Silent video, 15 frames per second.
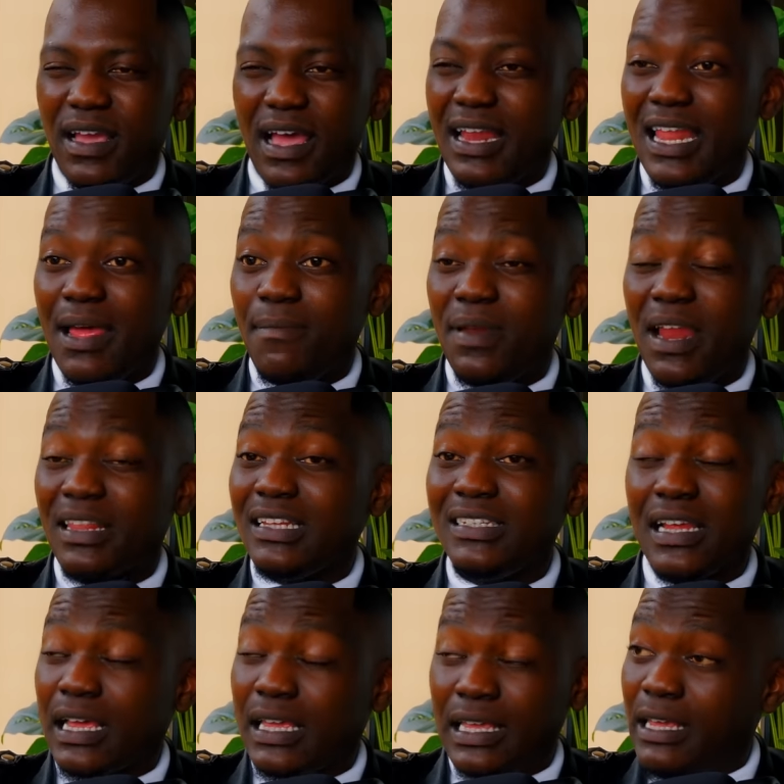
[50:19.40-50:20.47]
can you not
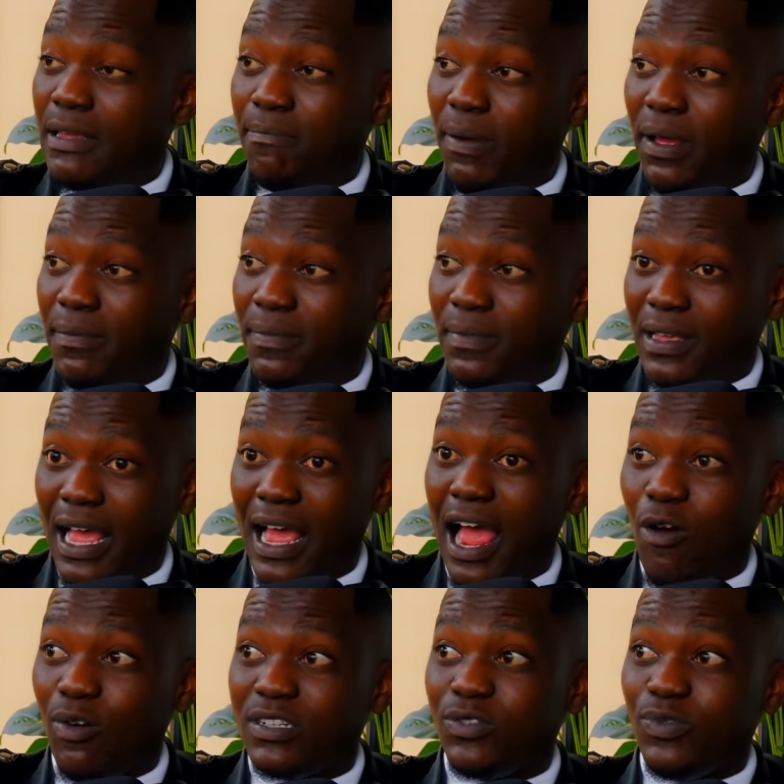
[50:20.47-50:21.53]
just keep?
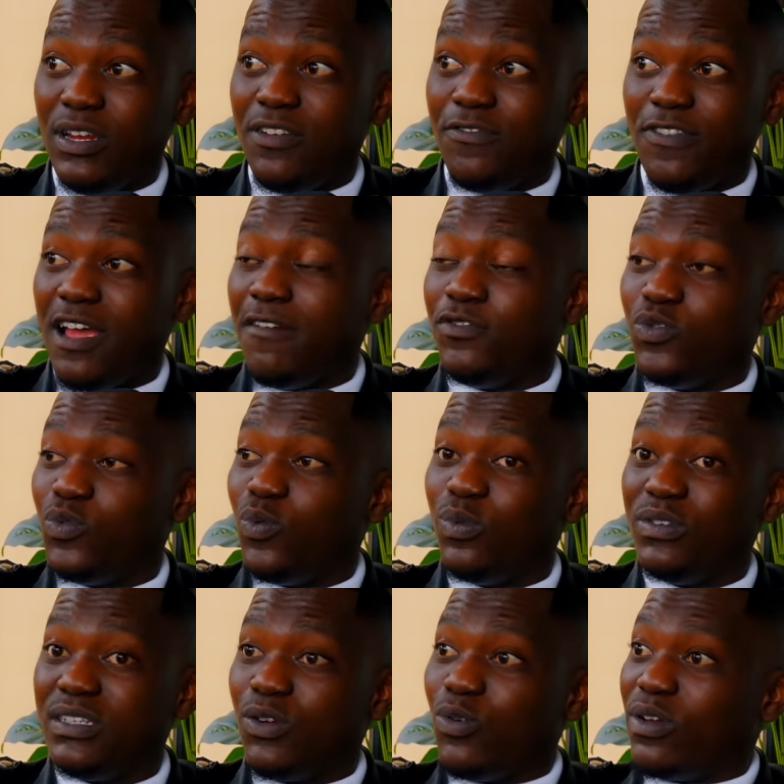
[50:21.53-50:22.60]
I was really 5'2",
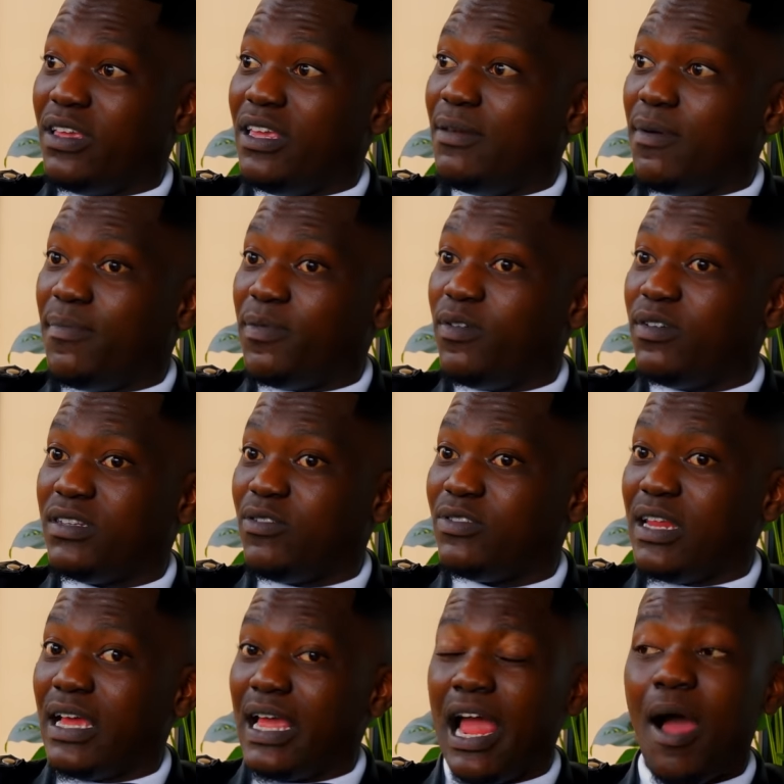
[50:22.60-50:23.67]
Ukuthi ngiyokhipha, because I
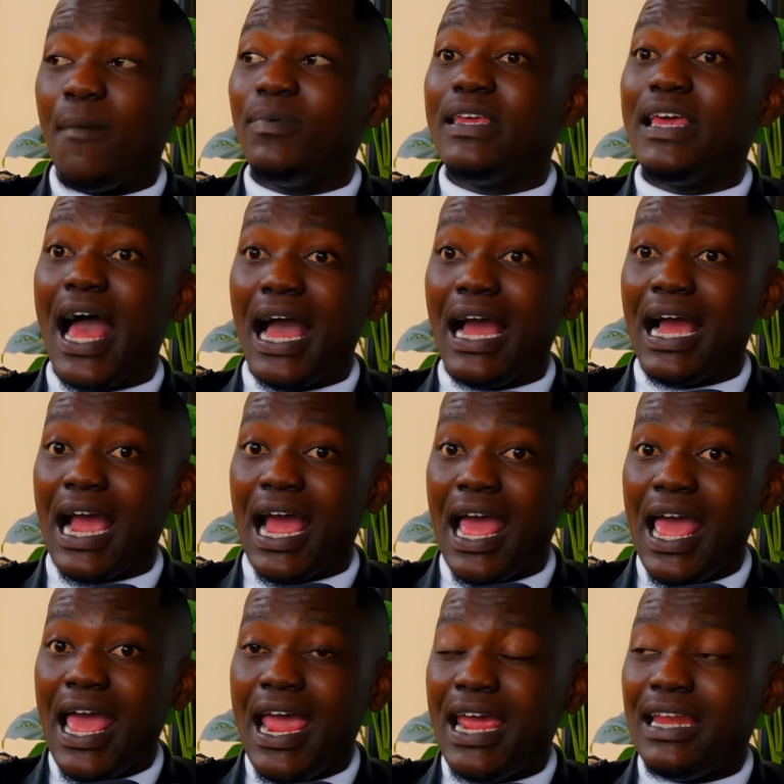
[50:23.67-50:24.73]
was like, I'm young.
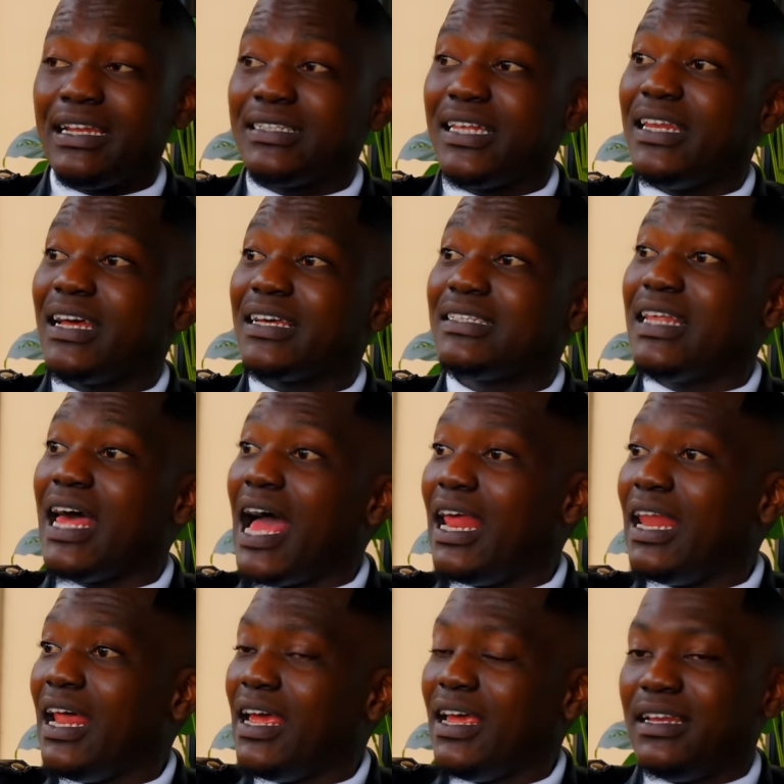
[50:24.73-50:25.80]
And then Sanda Kzala.